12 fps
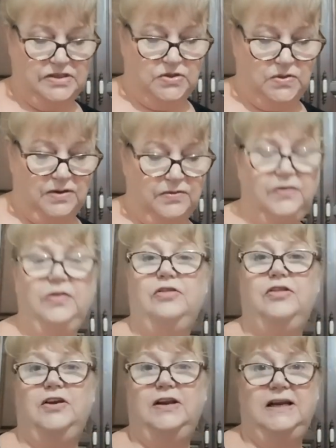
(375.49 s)

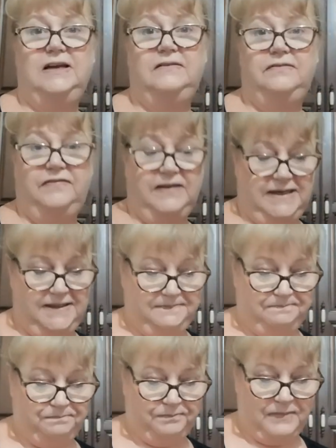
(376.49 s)
213 feet.